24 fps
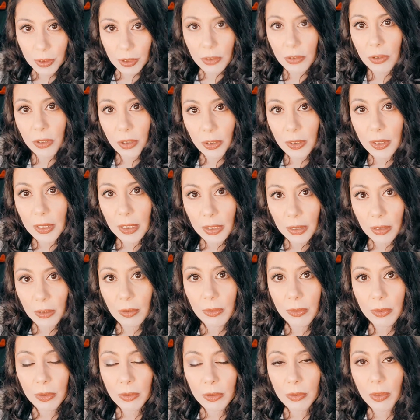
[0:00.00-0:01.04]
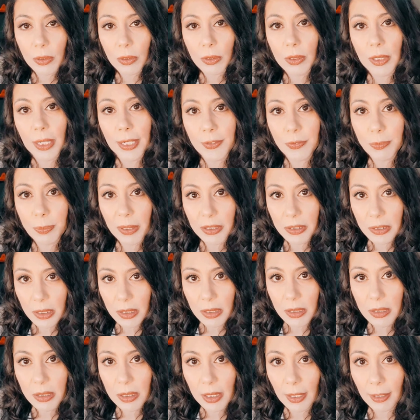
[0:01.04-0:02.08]
is your ego, your lower aspect
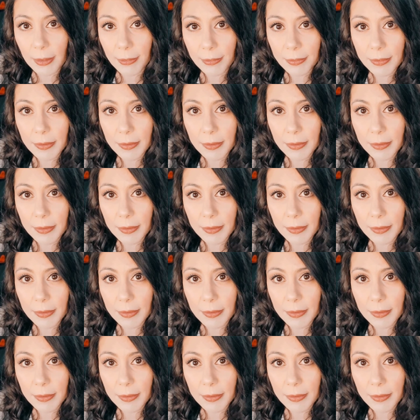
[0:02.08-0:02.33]
itself,